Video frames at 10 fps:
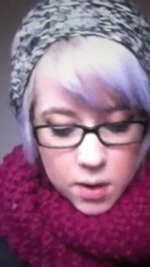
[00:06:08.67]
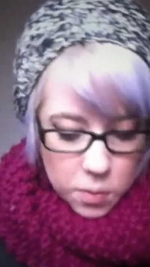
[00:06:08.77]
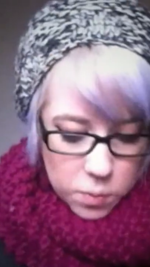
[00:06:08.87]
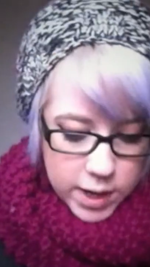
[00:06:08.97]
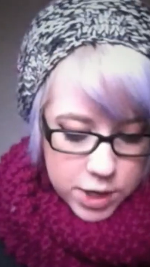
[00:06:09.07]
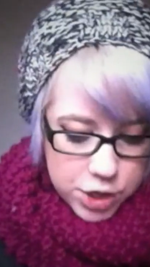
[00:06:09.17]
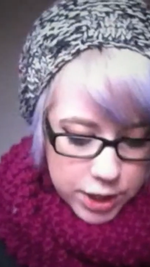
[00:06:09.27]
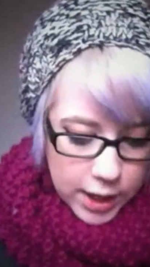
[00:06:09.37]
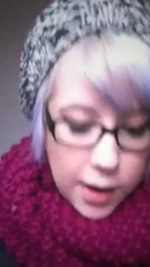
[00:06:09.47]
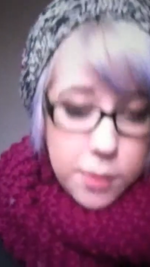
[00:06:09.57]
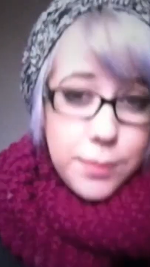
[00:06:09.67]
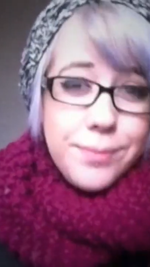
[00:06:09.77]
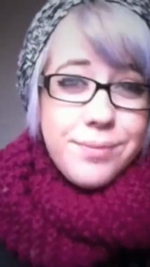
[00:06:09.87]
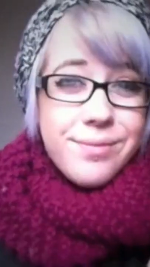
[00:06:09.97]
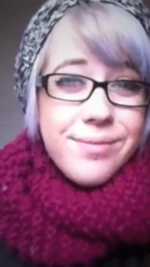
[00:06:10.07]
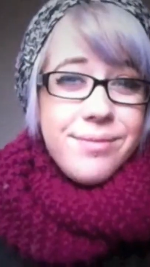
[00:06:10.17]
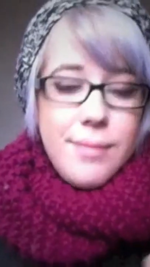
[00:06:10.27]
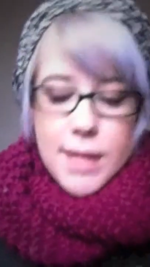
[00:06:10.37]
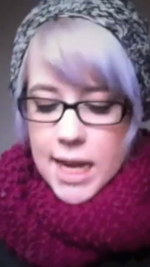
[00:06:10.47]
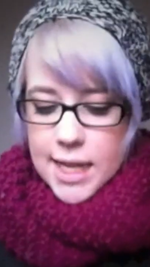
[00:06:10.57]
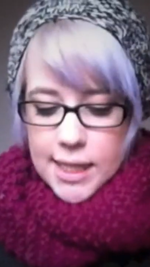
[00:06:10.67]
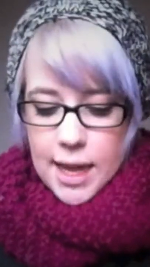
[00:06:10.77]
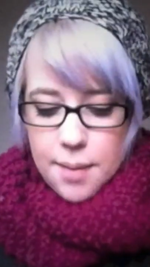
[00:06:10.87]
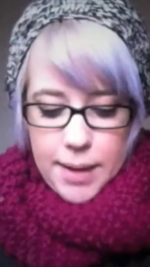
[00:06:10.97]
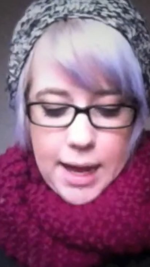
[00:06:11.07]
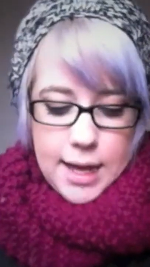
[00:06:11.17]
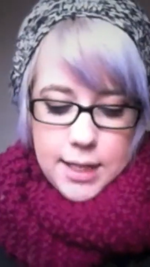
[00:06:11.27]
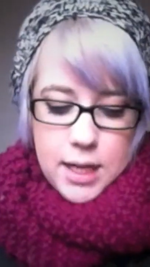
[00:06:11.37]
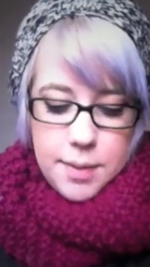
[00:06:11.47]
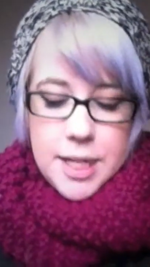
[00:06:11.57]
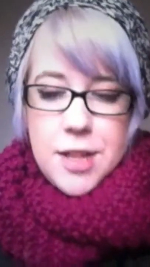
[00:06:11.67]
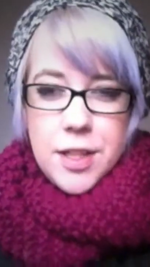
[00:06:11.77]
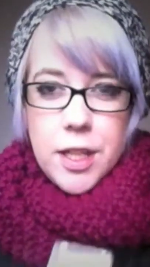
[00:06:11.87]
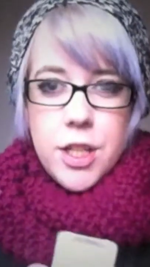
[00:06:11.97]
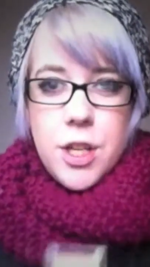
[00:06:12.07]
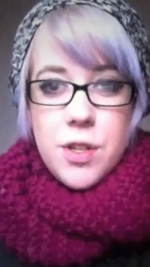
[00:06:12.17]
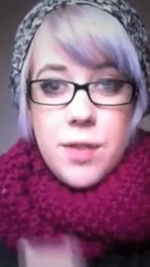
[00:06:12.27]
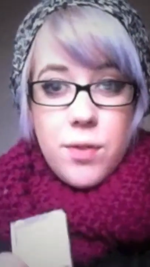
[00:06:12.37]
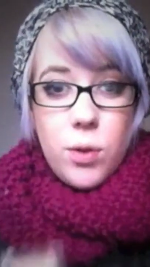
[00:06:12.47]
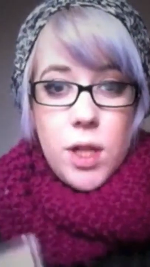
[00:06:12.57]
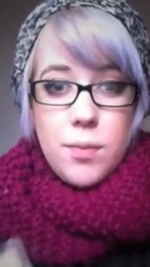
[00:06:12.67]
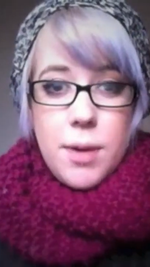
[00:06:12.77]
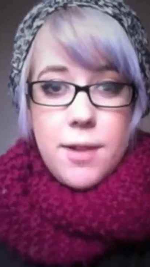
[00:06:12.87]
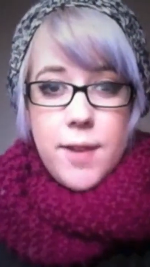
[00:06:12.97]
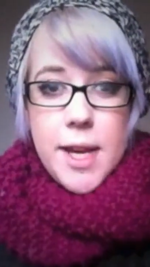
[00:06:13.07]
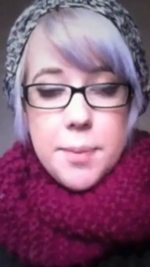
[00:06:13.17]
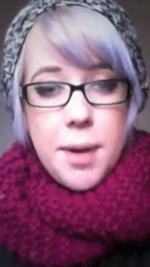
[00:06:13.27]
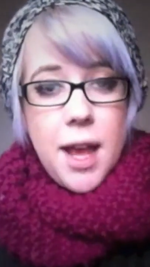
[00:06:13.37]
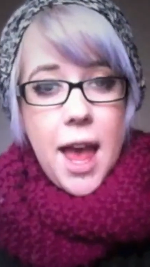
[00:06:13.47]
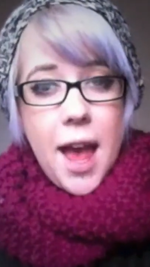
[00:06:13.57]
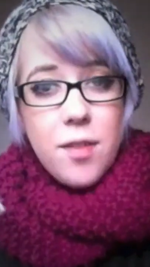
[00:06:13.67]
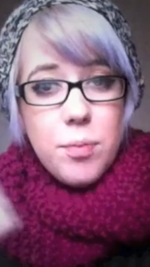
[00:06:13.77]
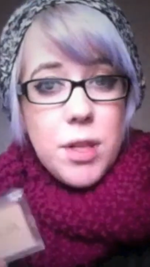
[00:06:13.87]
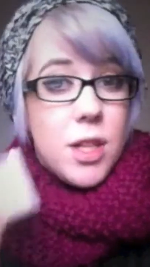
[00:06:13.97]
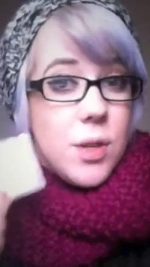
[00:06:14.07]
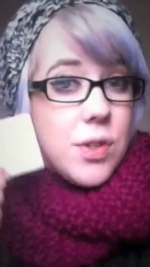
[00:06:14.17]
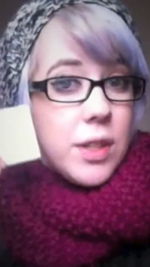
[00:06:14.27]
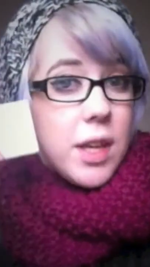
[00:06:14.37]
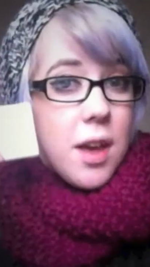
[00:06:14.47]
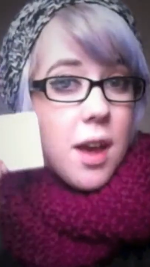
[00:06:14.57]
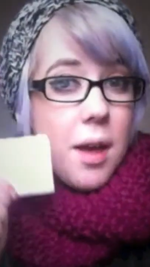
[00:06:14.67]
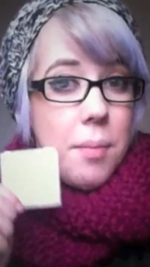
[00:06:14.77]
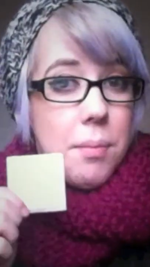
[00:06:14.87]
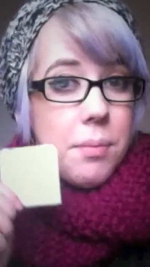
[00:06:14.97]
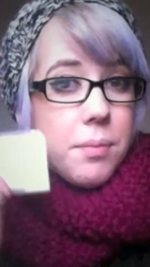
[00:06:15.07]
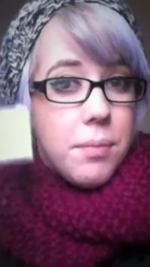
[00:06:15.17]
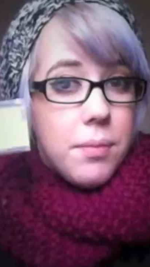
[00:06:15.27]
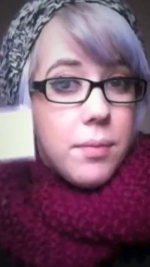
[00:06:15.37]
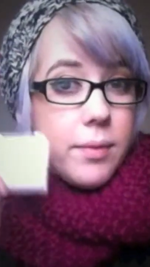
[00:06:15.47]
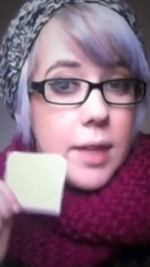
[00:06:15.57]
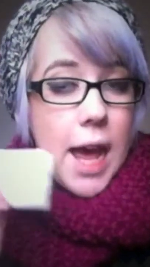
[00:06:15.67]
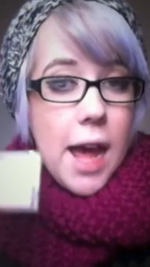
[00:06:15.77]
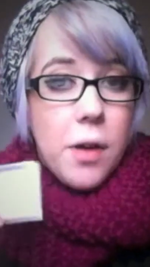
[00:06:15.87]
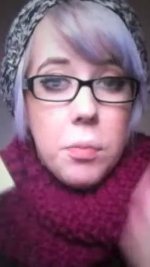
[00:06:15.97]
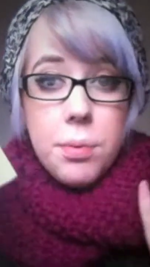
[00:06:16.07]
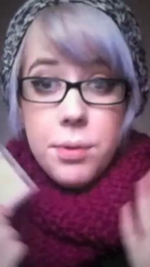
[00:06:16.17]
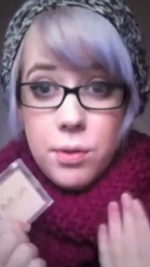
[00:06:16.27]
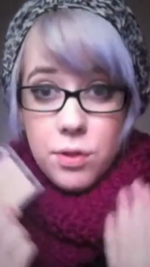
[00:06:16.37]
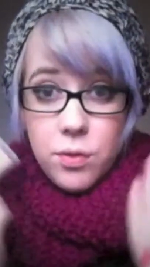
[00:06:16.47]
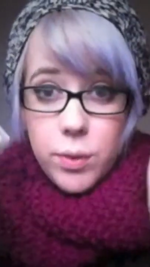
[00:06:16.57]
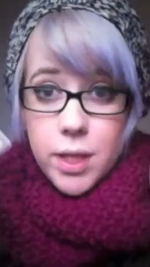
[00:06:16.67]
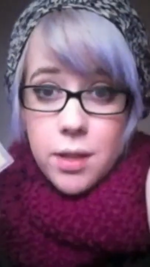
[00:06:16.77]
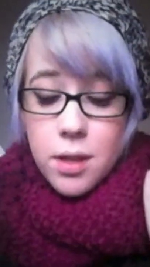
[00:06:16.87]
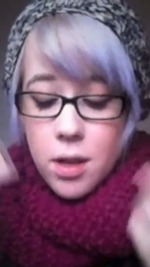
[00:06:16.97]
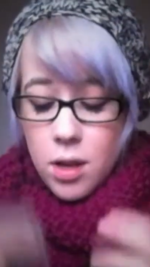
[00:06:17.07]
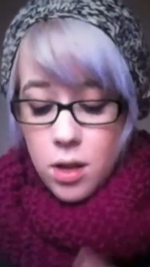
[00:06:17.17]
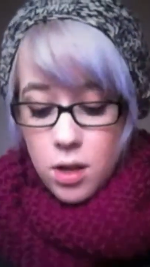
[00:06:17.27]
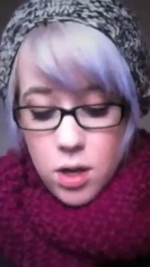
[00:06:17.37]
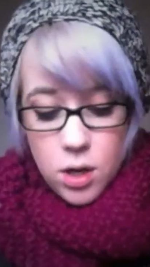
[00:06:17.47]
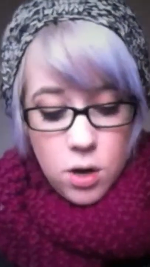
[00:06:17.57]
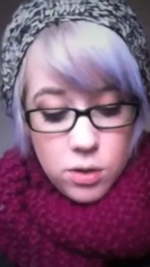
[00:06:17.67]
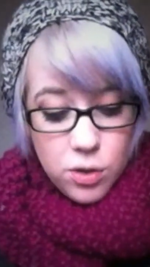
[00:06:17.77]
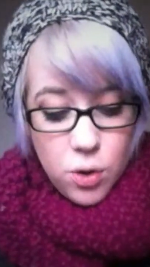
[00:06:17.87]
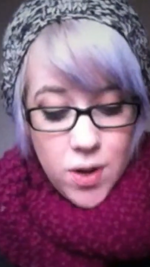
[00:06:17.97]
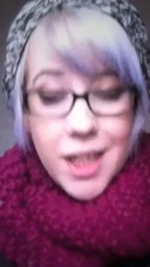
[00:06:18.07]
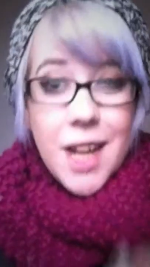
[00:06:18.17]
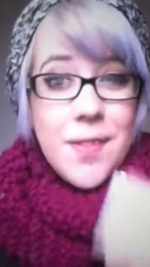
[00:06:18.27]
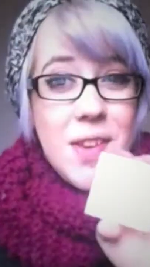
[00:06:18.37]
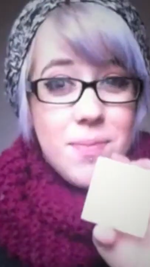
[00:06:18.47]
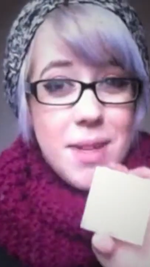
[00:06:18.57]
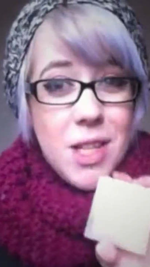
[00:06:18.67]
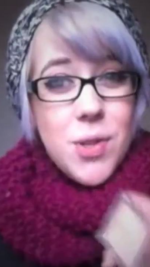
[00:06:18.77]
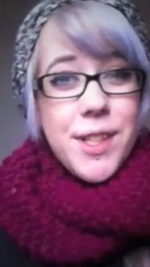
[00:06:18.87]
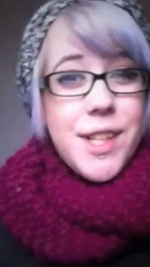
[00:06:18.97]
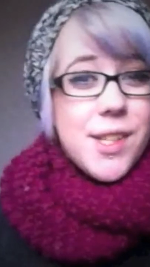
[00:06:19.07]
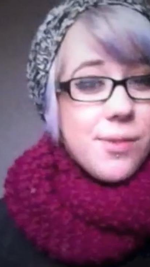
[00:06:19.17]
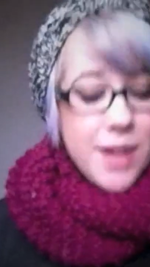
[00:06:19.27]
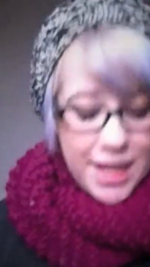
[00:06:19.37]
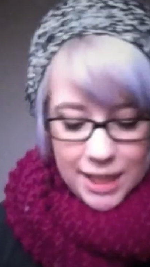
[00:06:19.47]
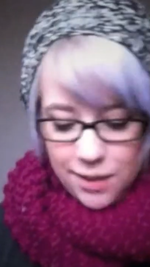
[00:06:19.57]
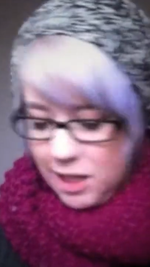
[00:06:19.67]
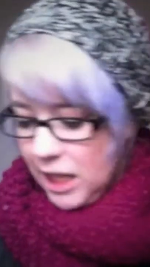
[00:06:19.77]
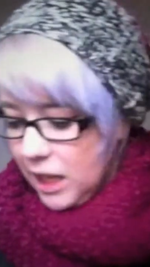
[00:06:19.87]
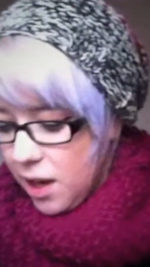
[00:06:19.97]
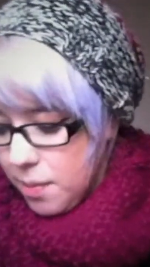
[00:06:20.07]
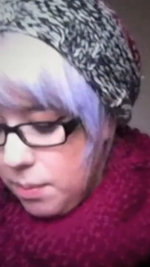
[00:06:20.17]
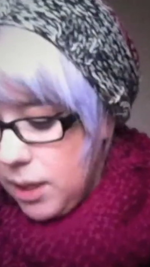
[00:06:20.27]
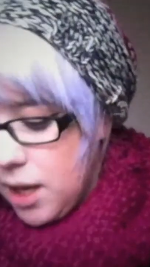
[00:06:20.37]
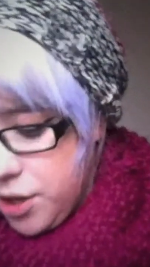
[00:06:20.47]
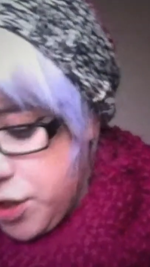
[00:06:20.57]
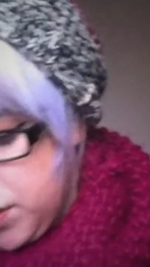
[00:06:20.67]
Which, you know, isn't that bad. I don't think I could use it for all over my face, but I have been using it to help sort of with contouring, and I've even been using it as a really, really light blush.